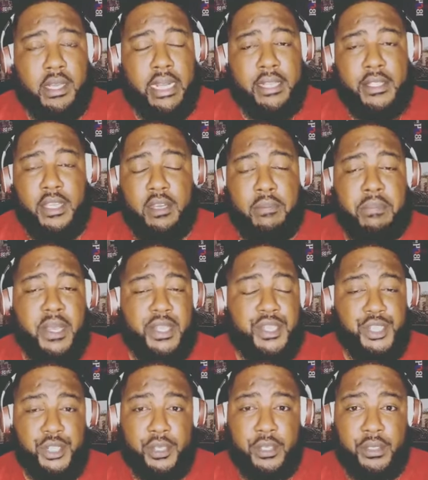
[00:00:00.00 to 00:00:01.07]
and they took a
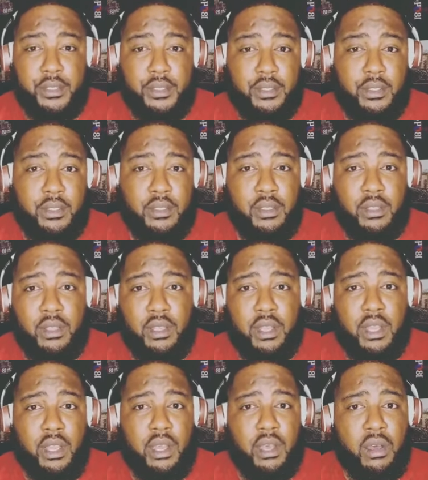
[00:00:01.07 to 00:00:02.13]
picture
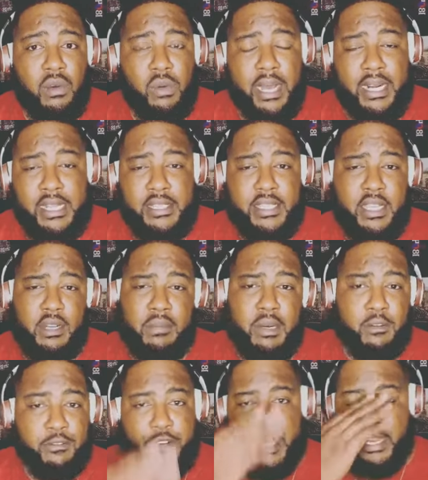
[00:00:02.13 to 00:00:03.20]
while they set
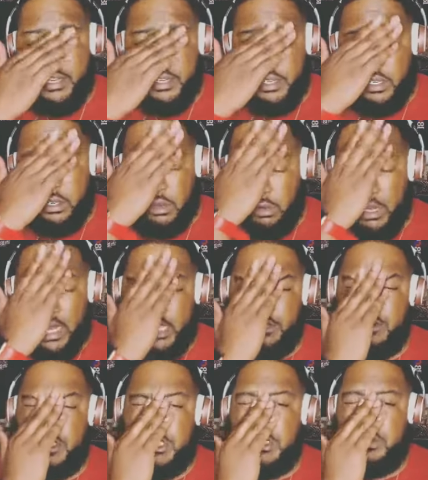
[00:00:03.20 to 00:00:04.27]
him on fire while
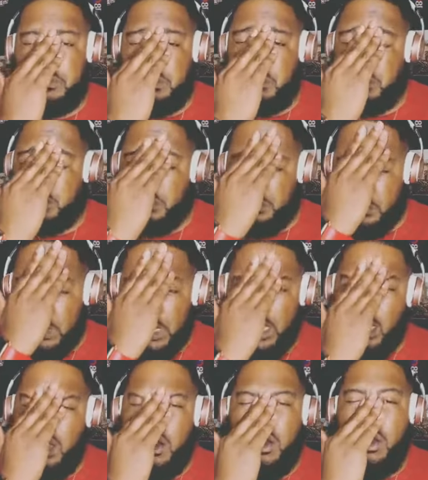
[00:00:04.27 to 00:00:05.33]
he was
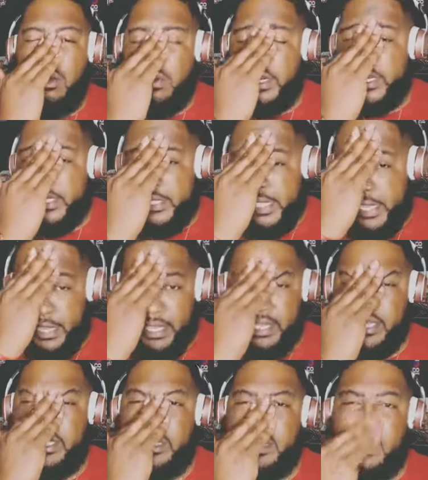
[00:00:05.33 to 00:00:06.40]
already
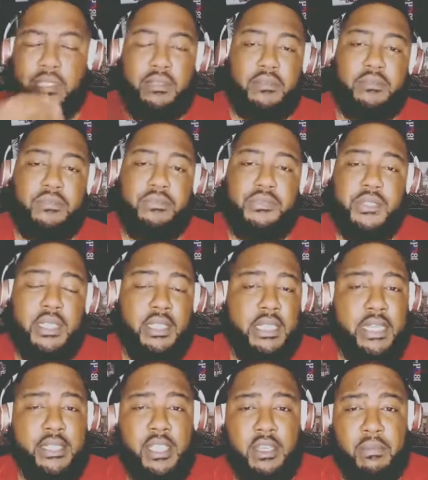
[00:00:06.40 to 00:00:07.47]
dead.
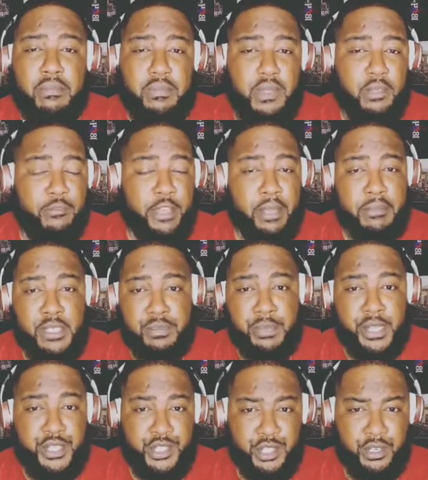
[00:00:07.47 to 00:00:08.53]
And they took a, the famous
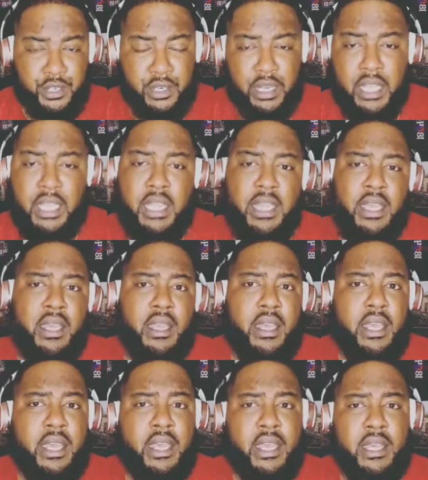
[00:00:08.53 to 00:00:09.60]
picture,
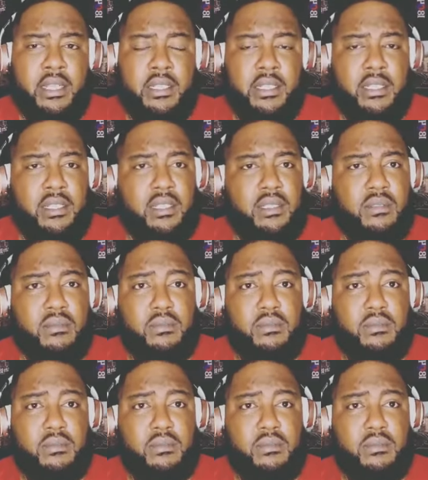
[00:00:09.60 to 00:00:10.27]
and